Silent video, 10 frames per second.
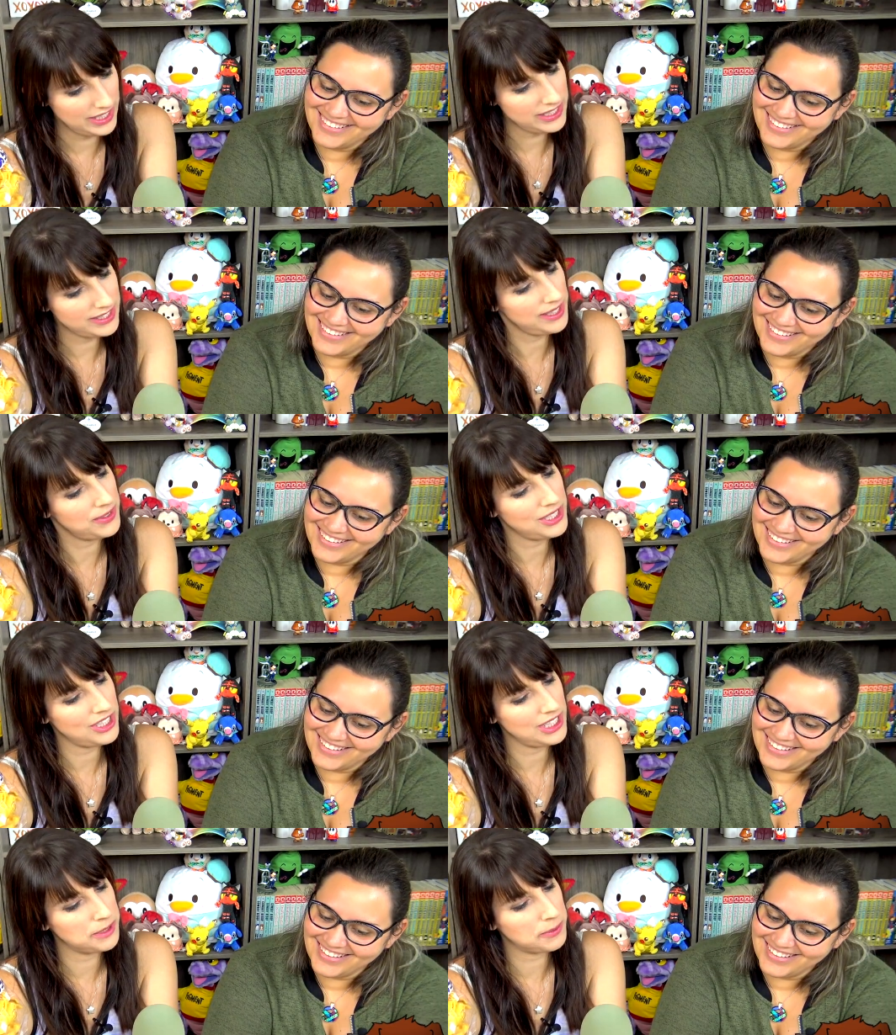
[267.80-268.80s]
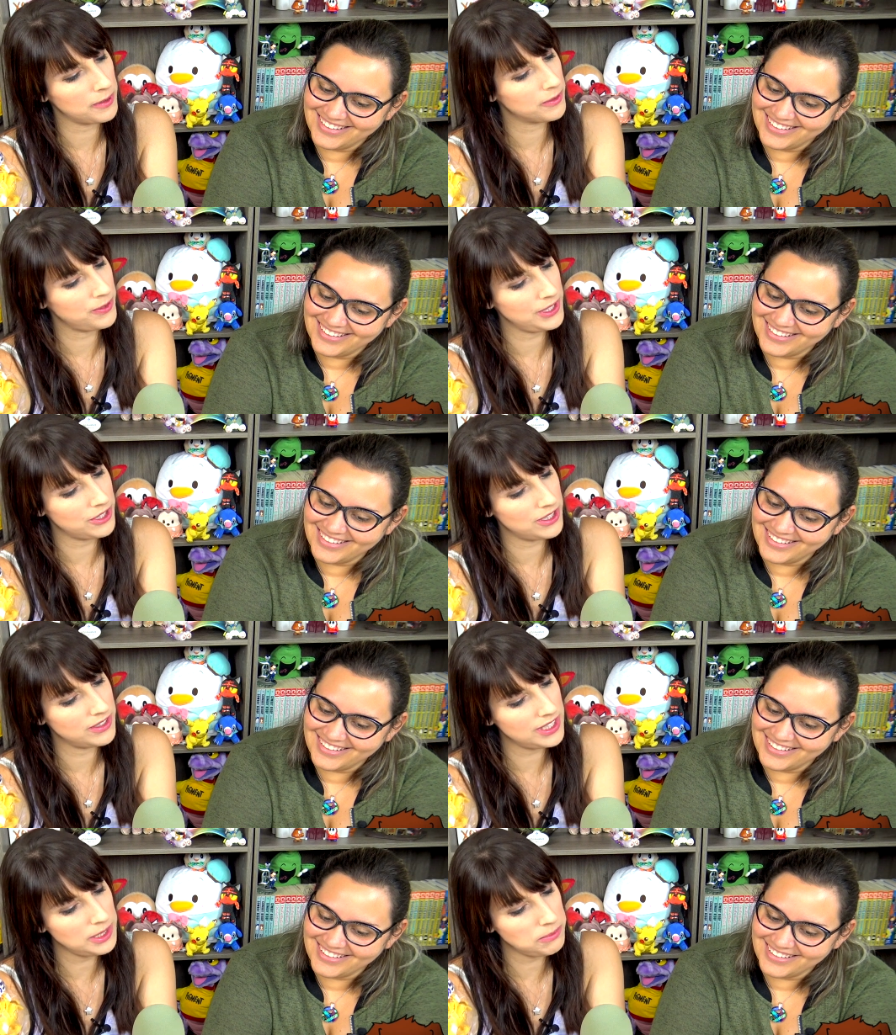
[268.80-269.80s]
Speaker 1: These savory cheese puffs feature a
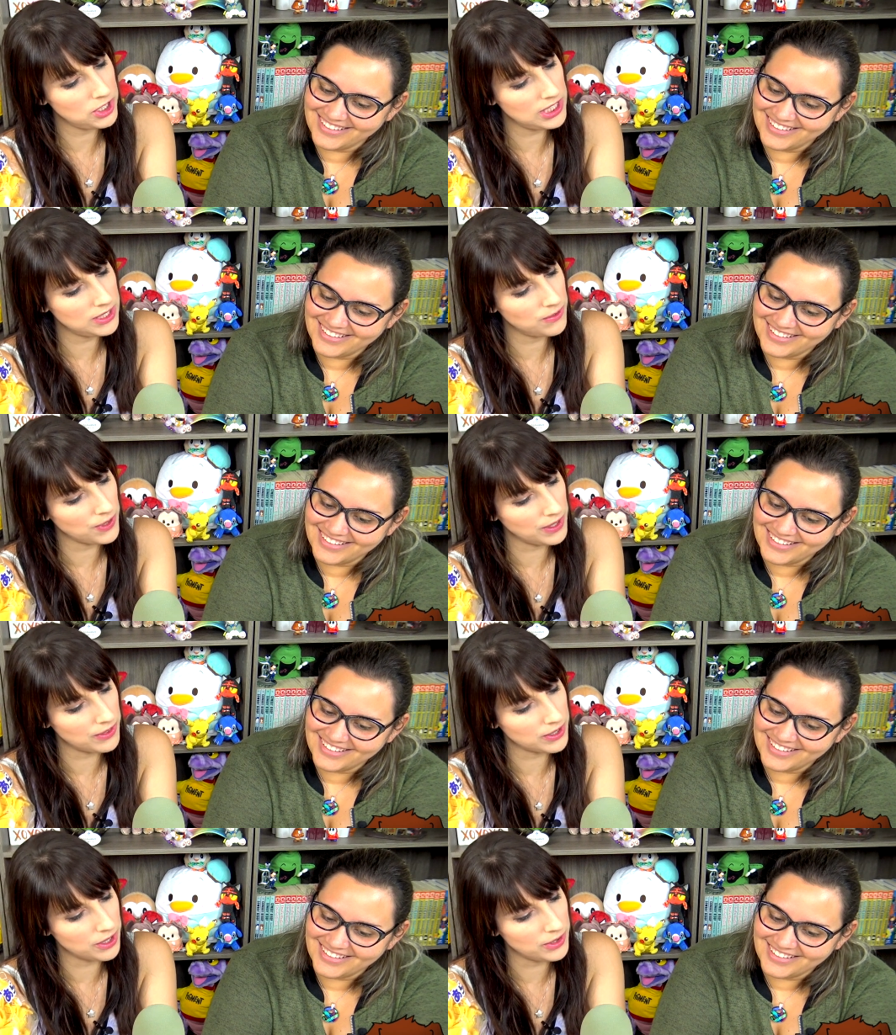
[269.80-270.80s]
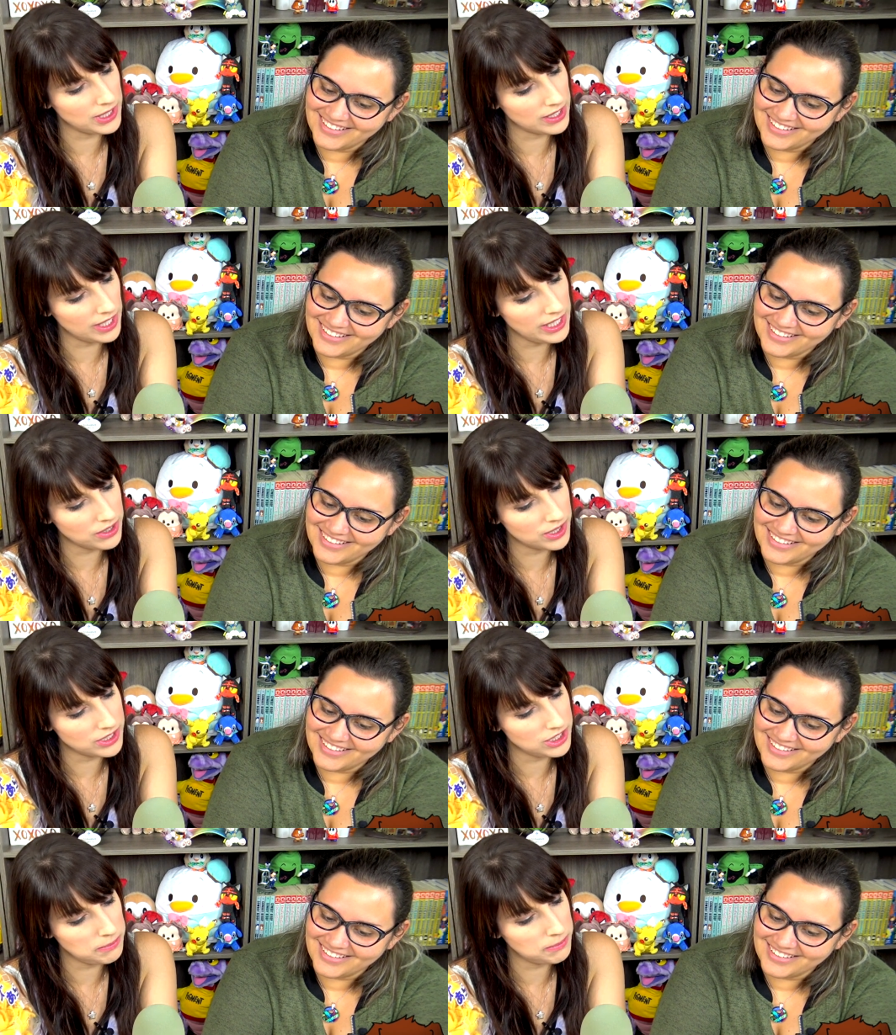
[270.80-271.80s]
deep cheese flavor coating a light,
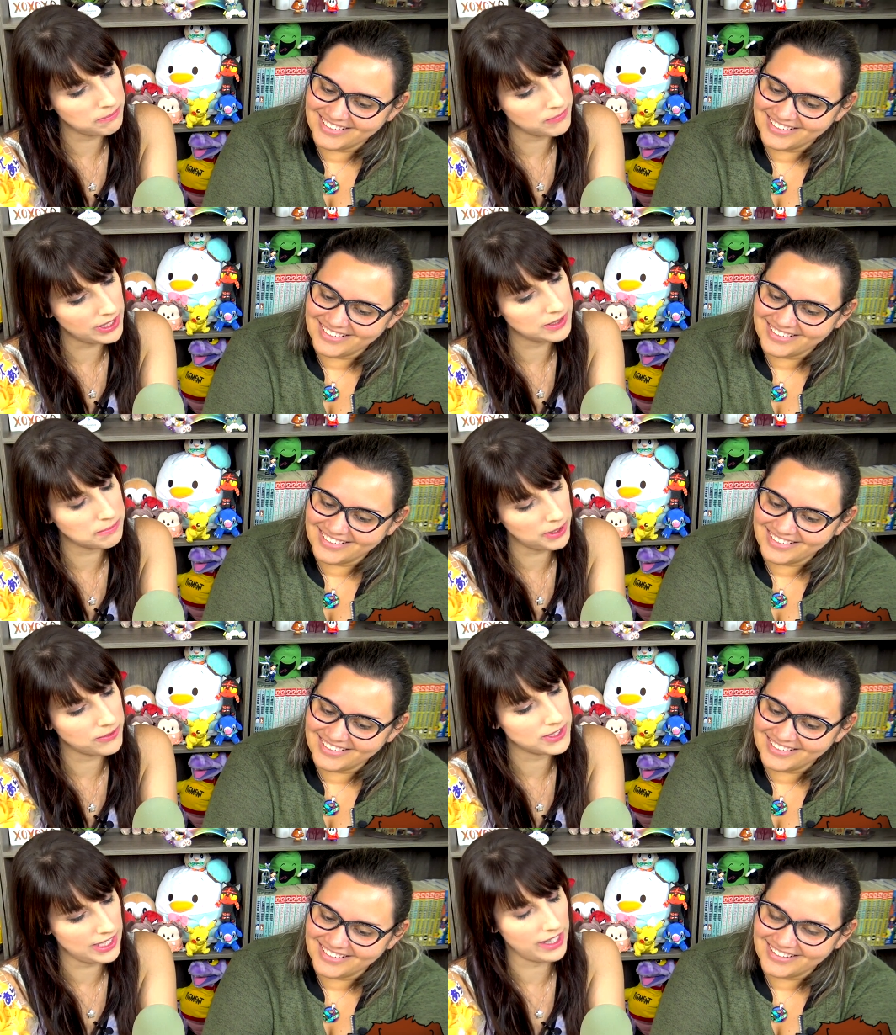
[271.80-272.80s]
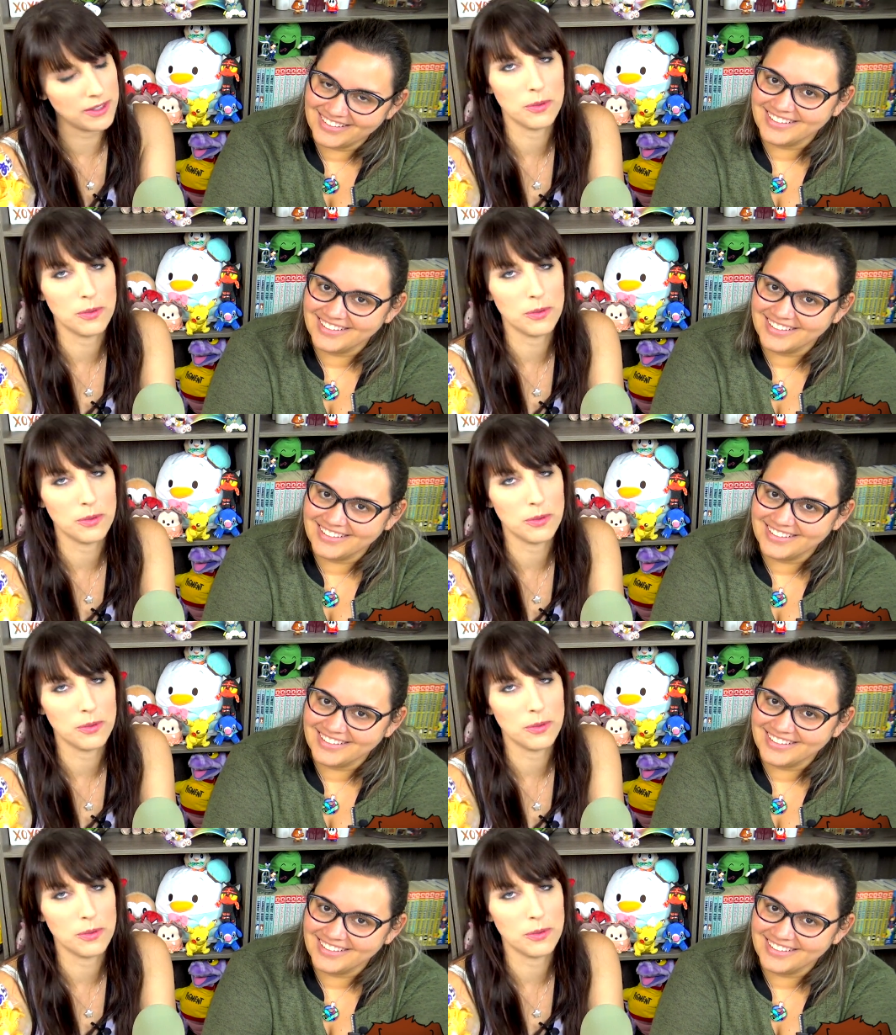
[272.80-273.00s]
crunchy rice puff stack.